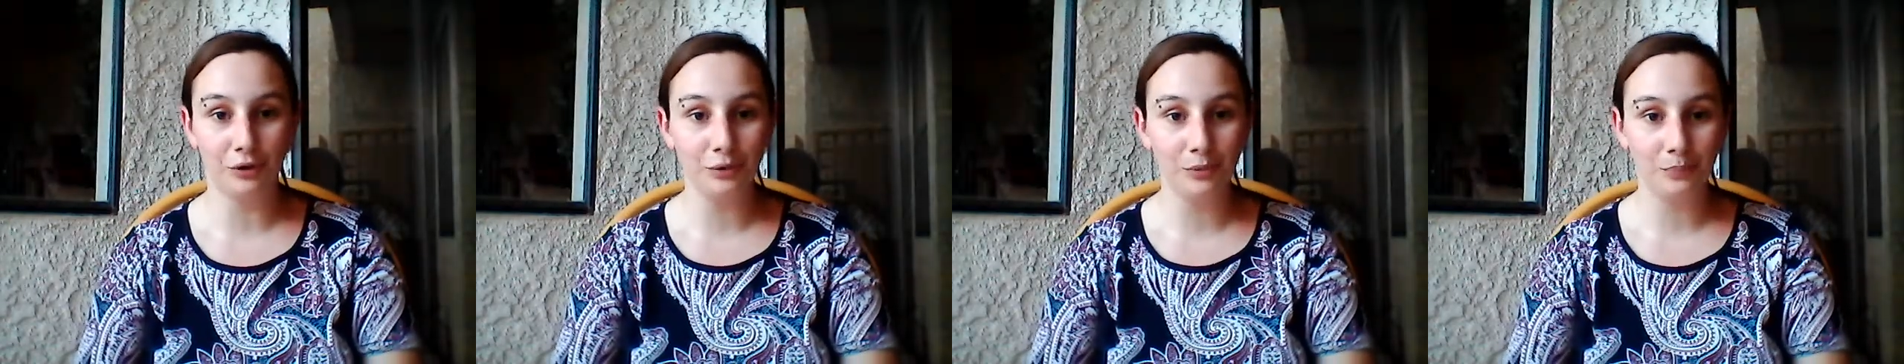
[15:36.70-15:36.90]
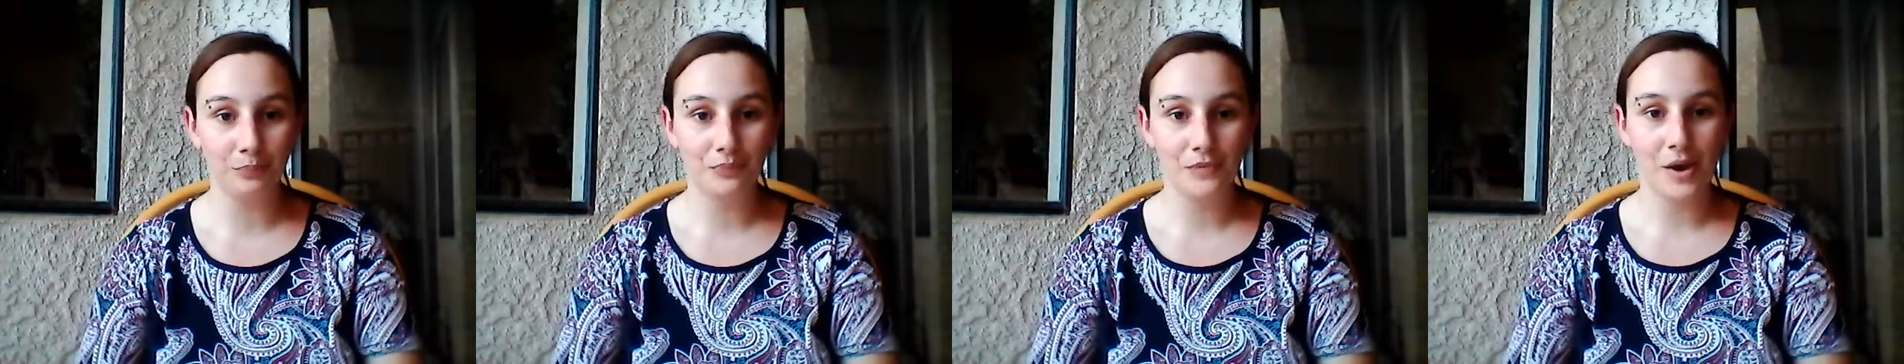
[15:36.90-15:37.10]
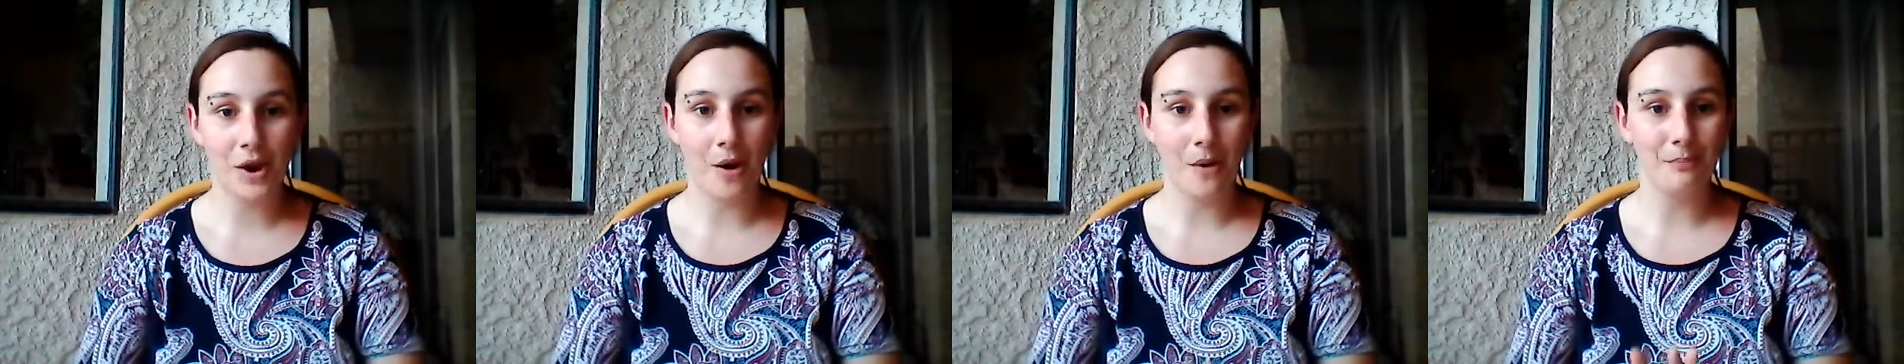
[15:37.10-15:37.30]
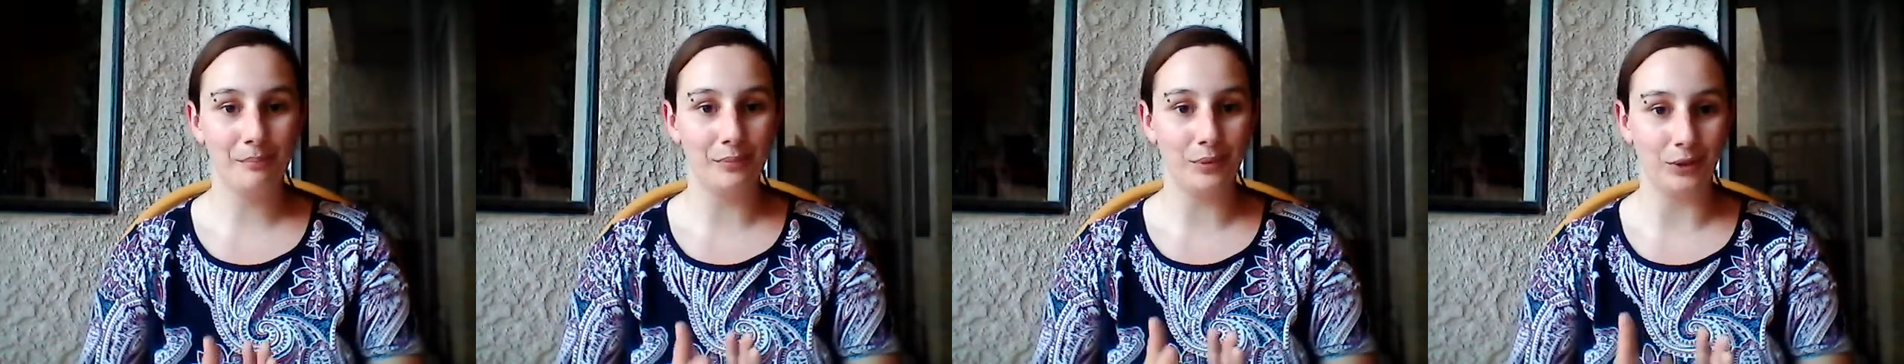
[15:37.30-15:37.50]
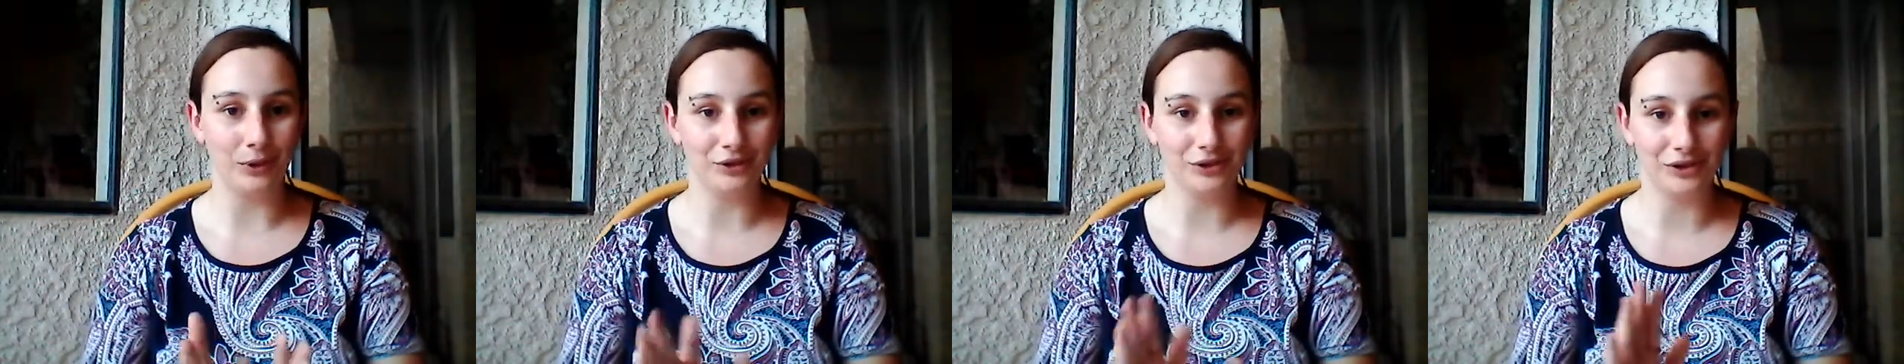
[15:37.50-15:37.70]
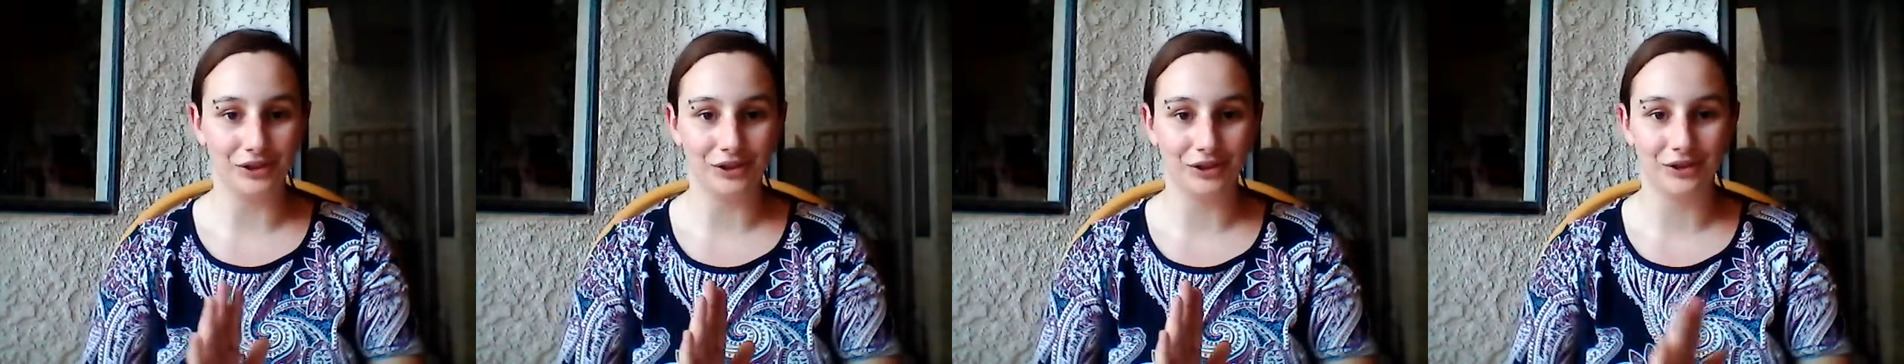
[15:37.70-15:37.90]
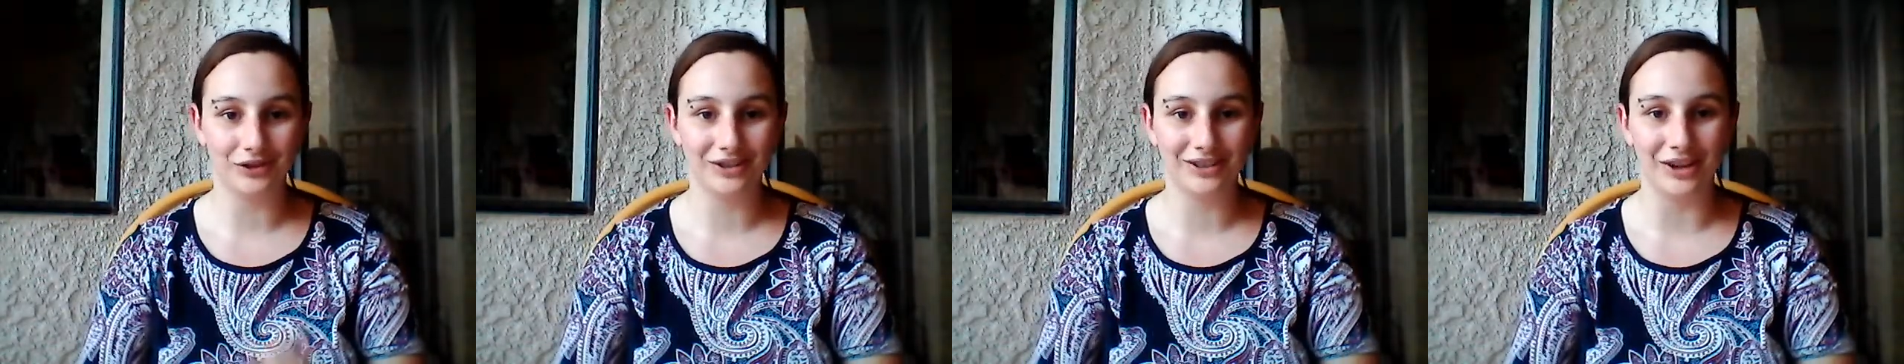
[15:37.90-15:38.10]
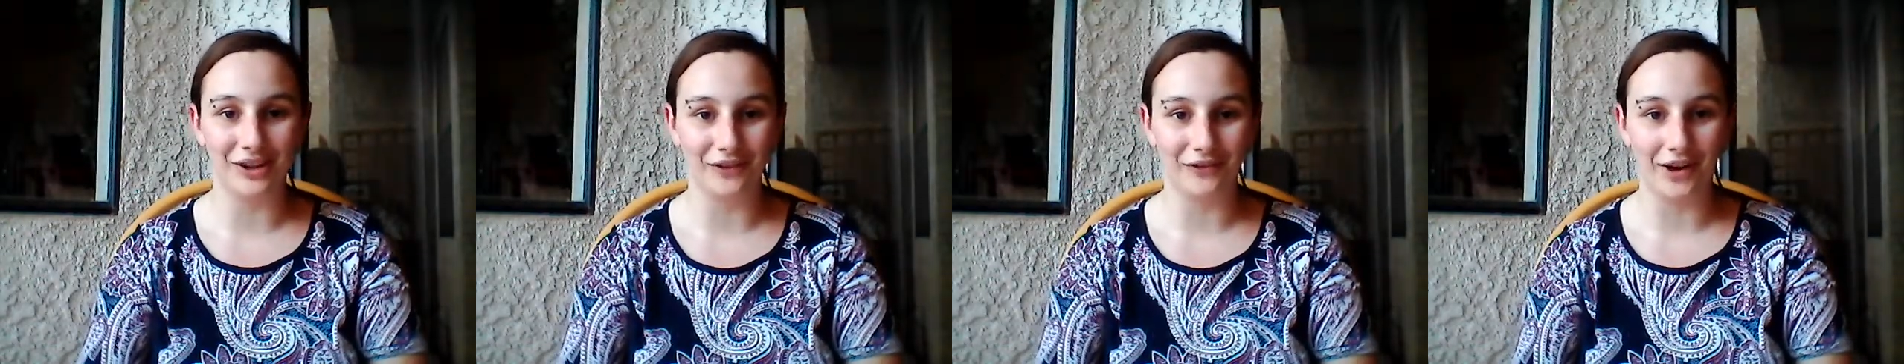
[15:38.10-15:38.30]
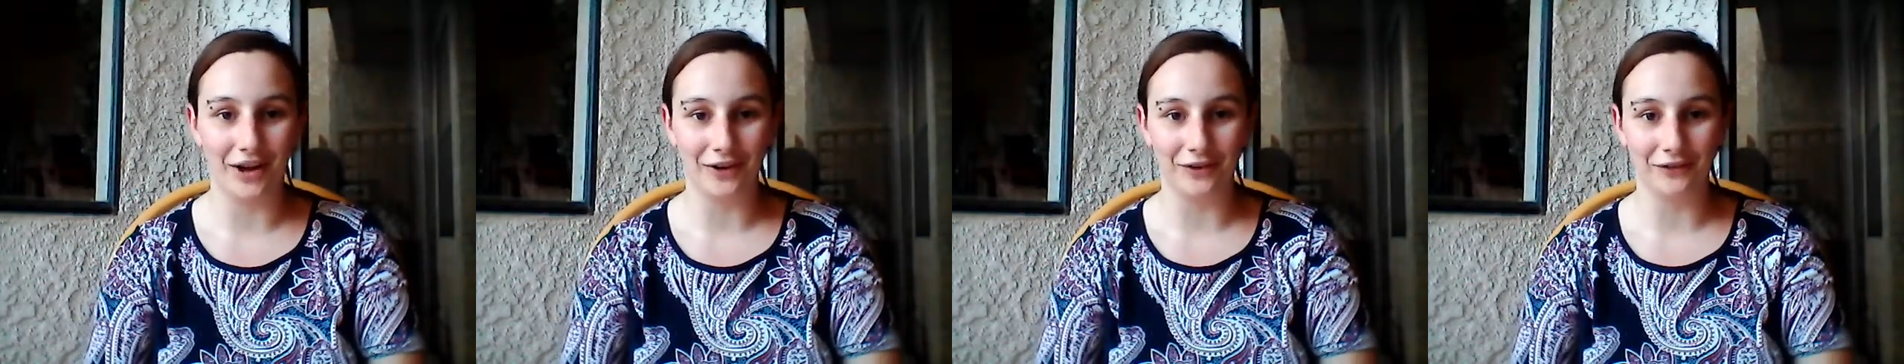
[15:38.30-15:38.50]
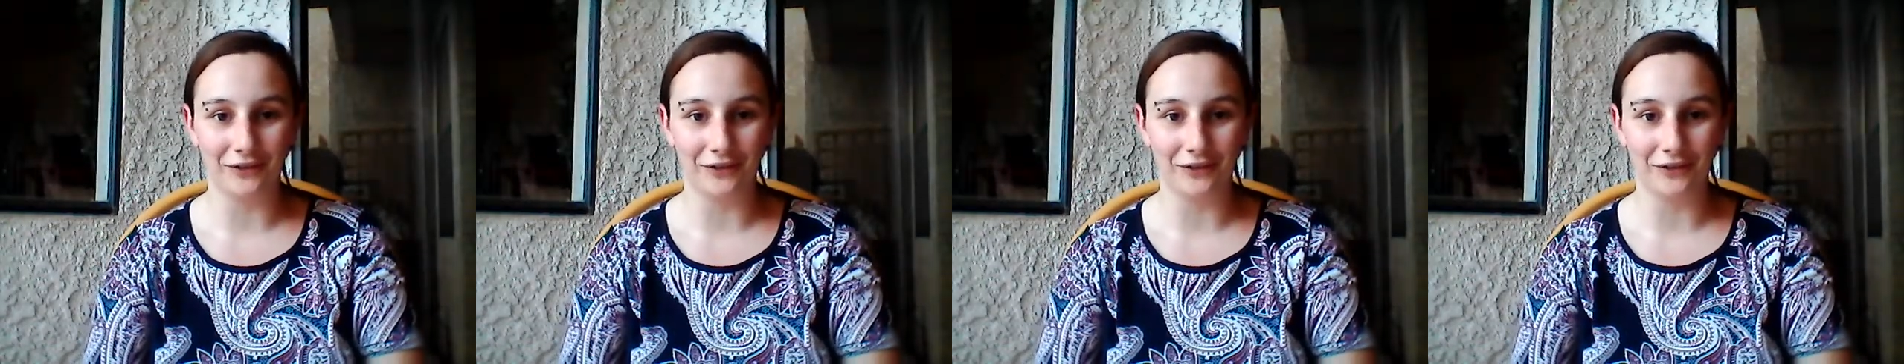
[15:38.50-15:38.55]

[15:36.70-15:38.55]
what you did for your homework